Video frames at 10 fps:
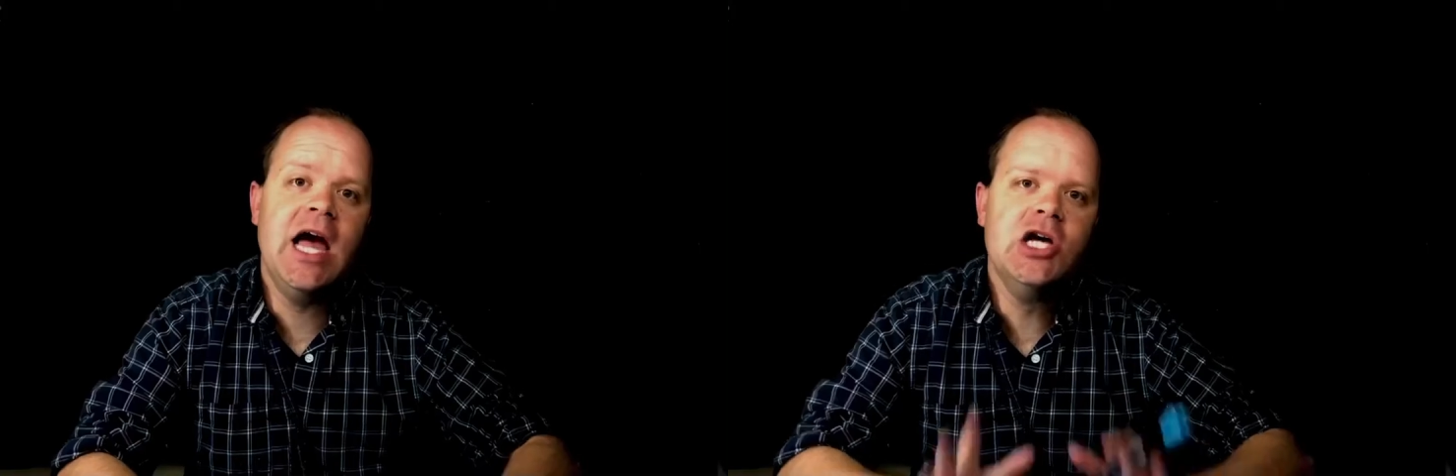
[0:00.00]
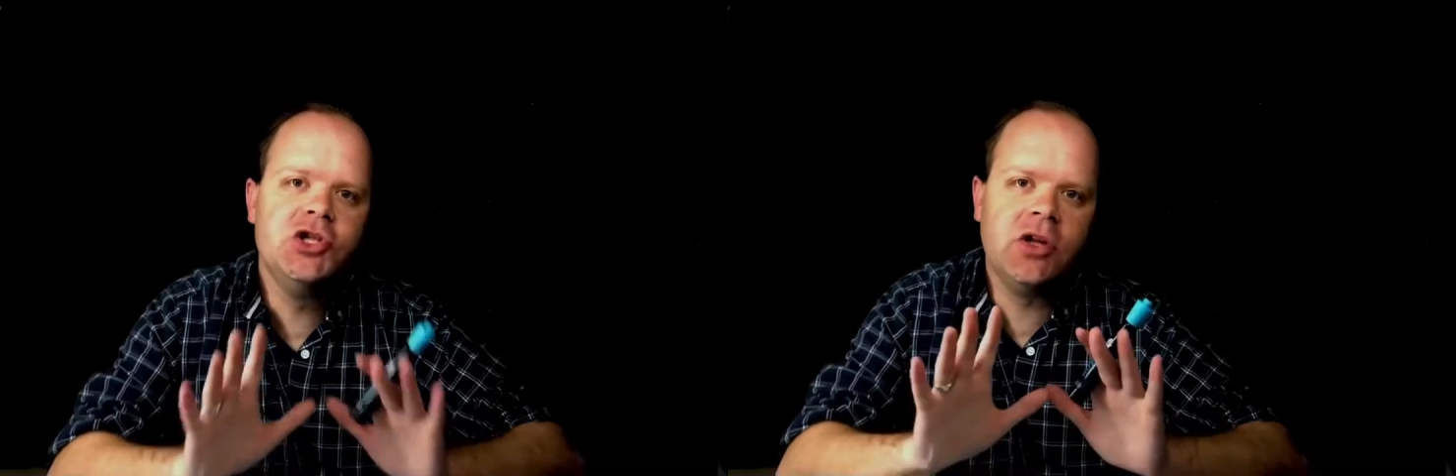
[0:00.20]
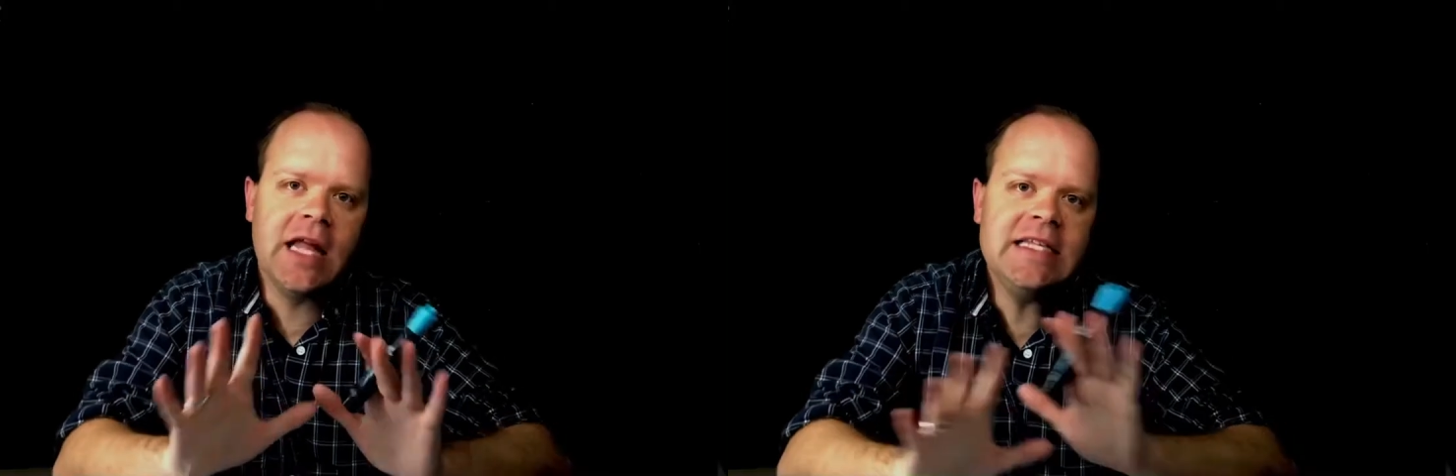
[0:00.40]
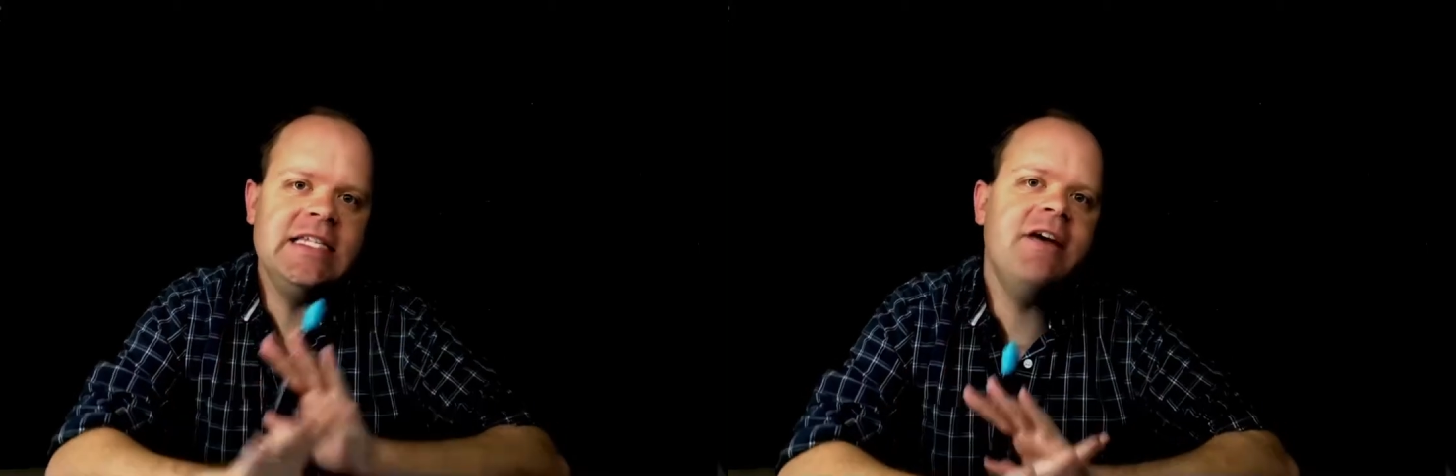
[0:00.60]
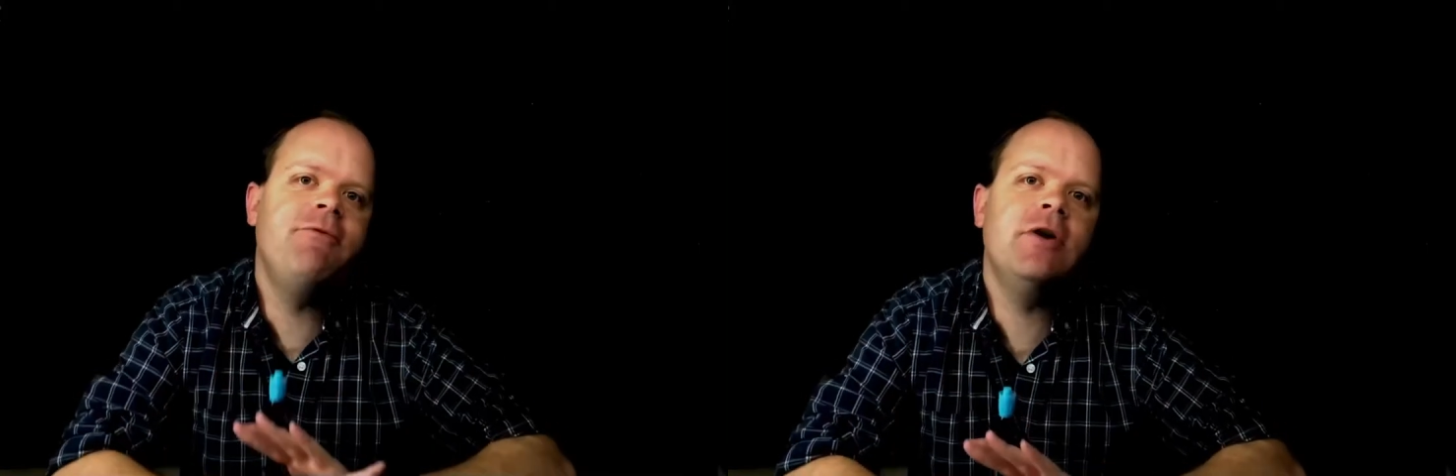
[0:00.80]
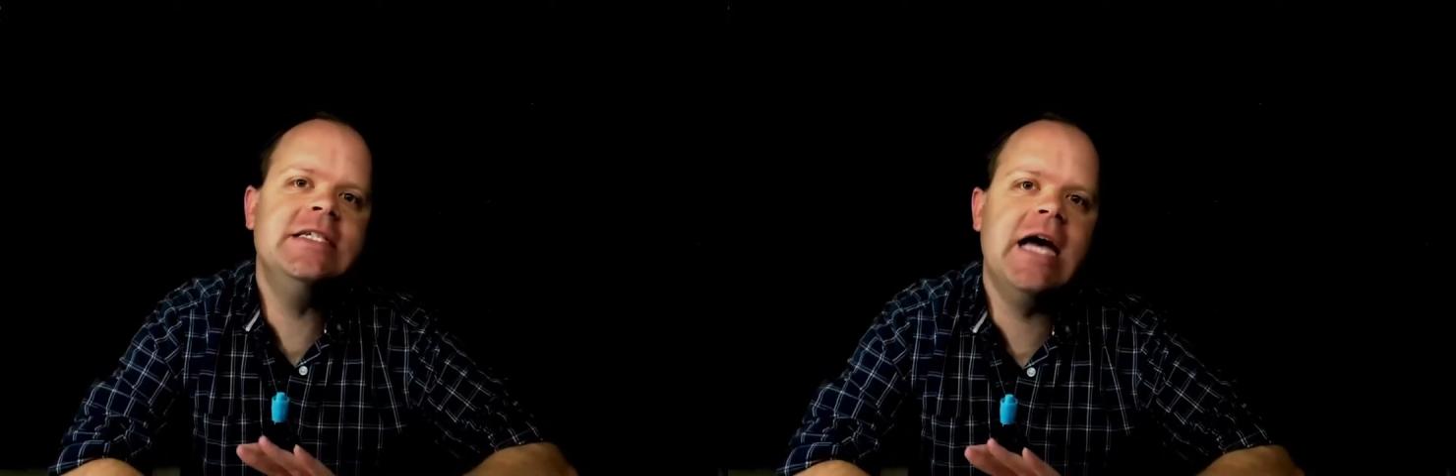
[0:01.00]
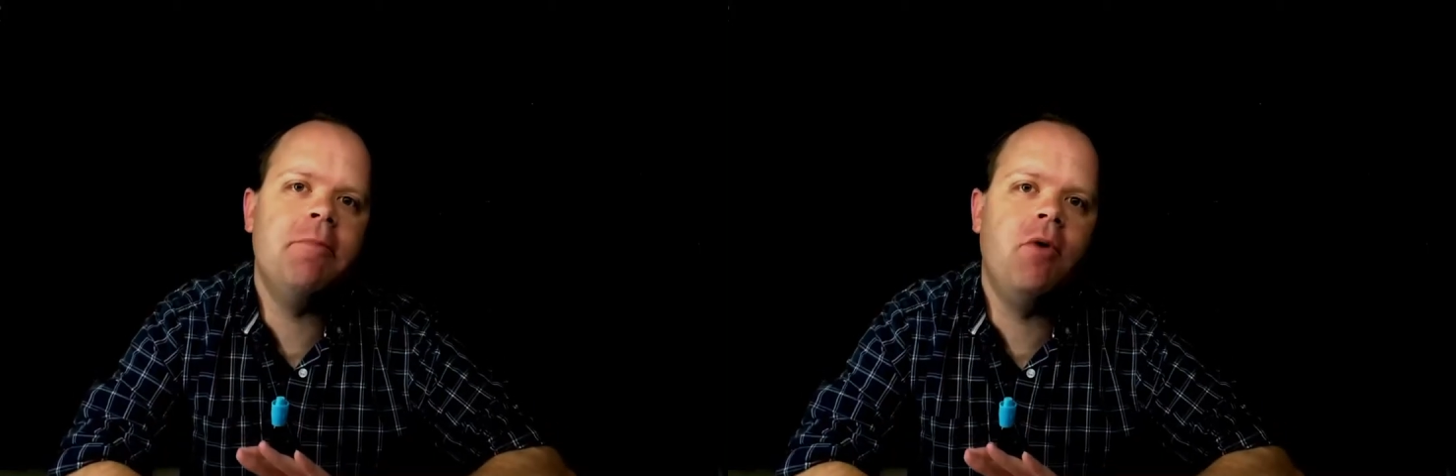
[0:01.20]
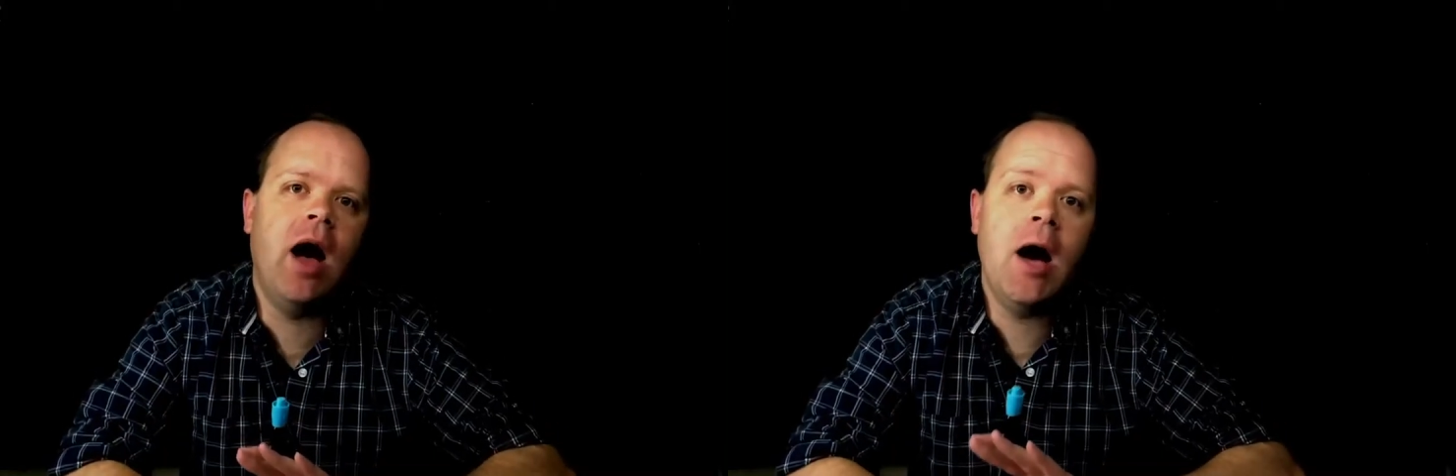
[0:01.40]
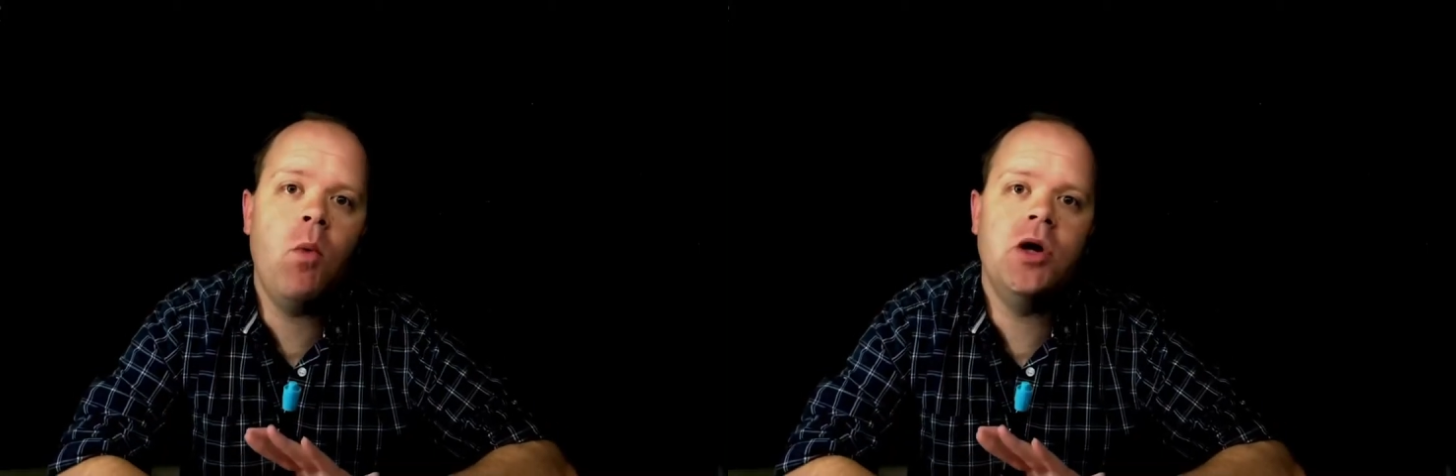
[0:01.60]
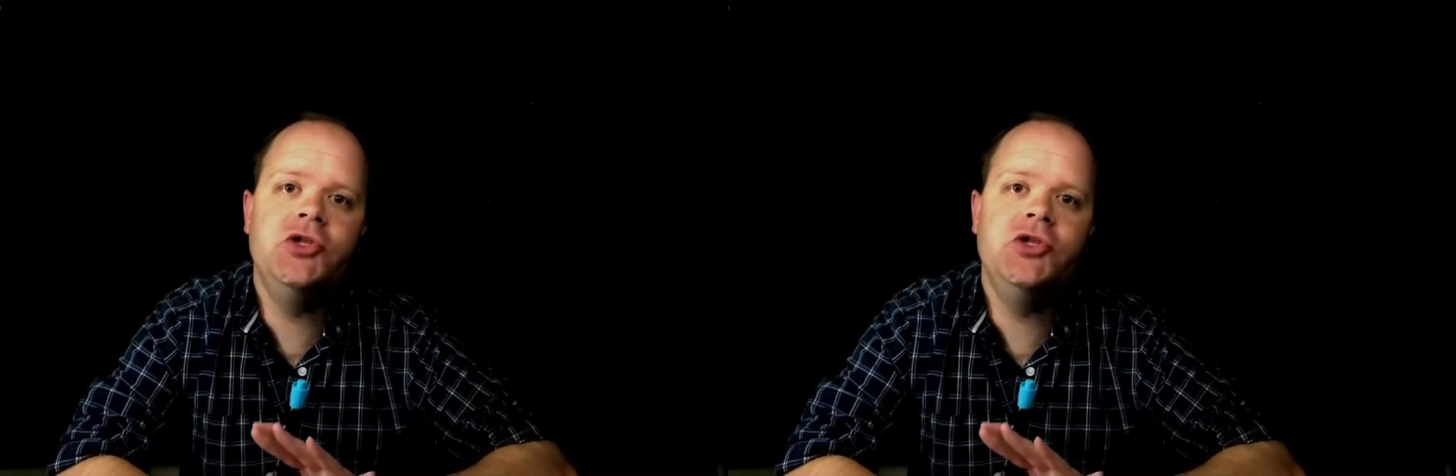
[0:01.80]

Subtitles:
So let's say, for example, I want